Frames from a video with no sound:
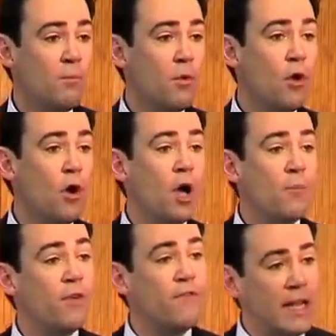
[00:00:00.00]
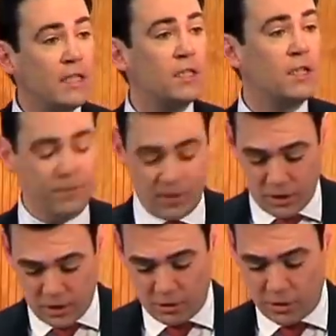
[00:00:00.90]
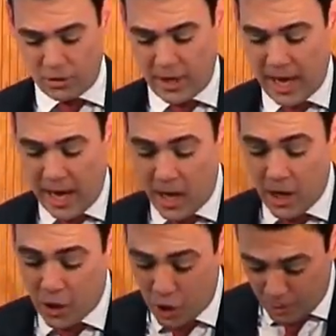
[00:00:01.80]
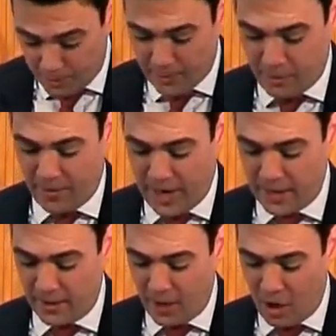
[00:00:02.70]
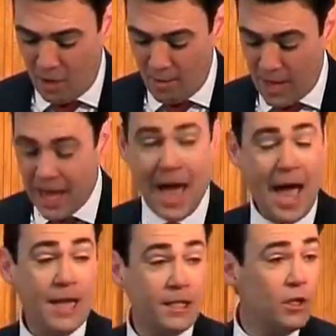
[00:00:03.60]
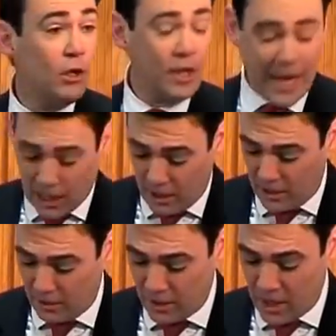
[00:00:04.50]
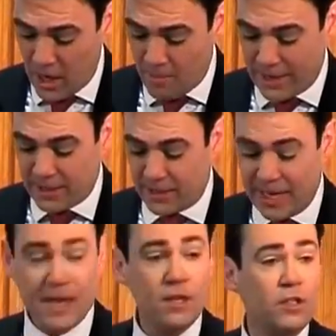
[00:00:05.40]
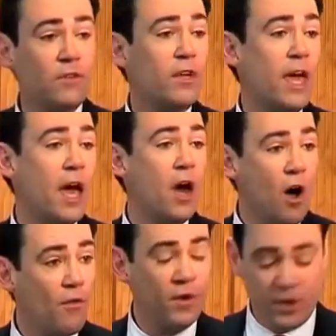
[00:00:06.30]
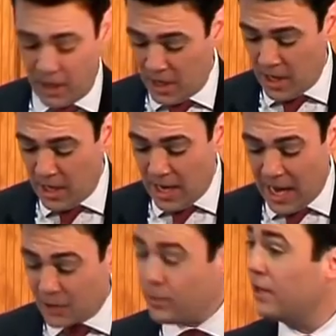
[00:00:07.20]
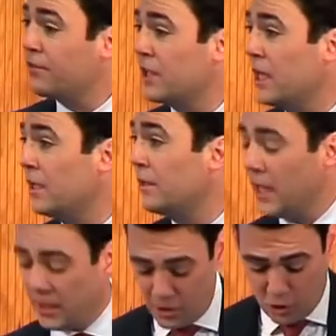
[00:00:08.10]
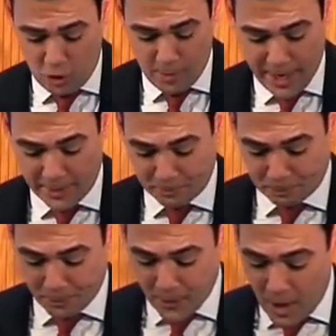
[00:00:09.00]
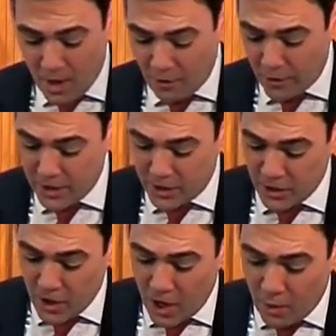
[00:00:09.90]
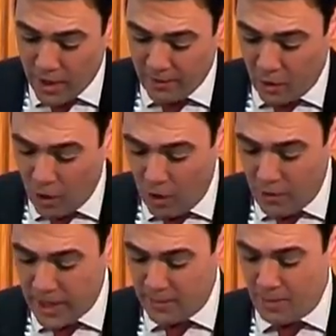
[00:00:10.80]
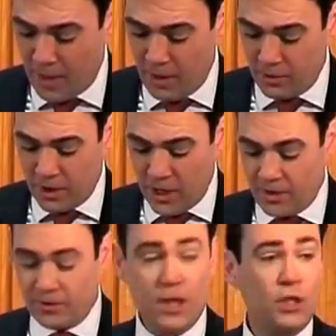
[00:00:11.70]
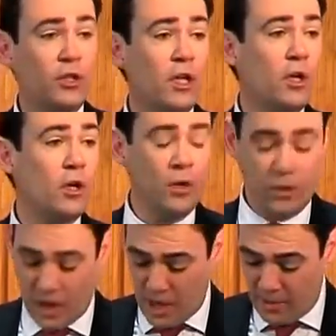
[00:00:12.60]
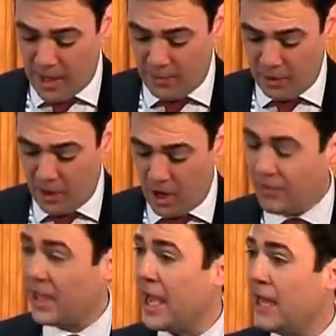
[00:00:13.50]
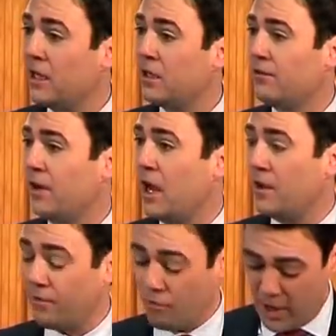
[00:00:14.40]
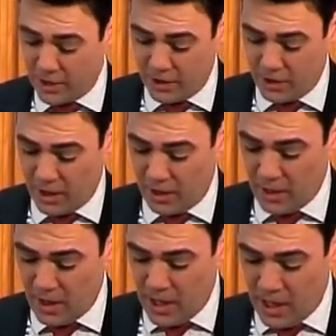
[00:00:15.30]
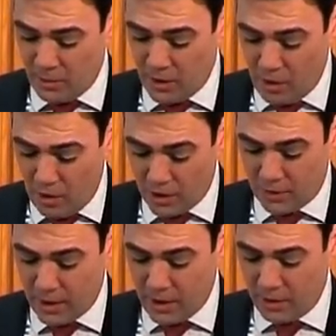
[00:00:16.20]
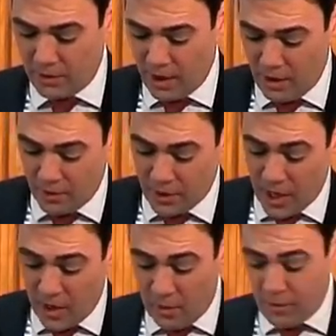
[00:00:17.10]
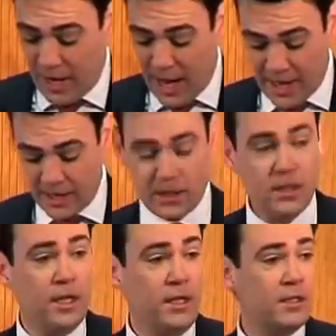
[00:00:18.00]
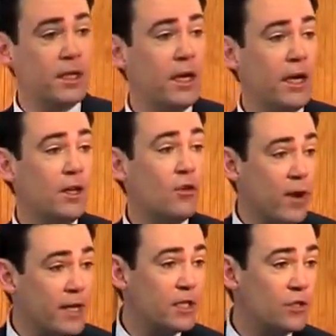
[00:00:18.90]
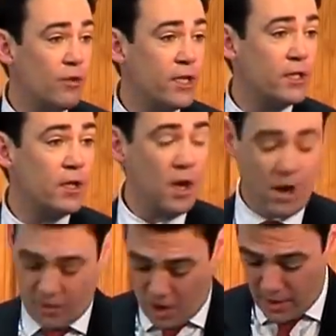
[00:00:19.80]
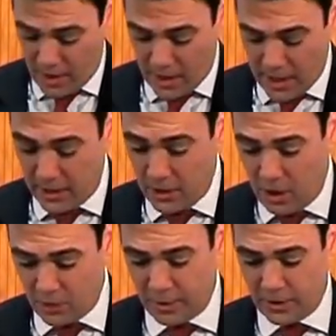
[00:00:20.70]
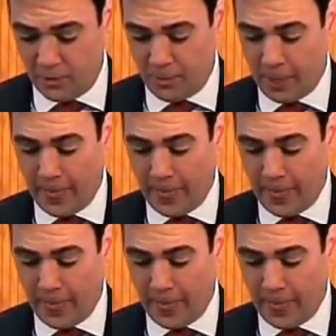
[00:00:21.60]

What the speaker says: more preventative social care could be provided in the home, and in all likelihood, better standards of care offered, as we have seen in Torbay. For instance, we have already proposed that this should include people on the end-of-life register. It would also include those with the highest needs and at greatest risk of going into hospital.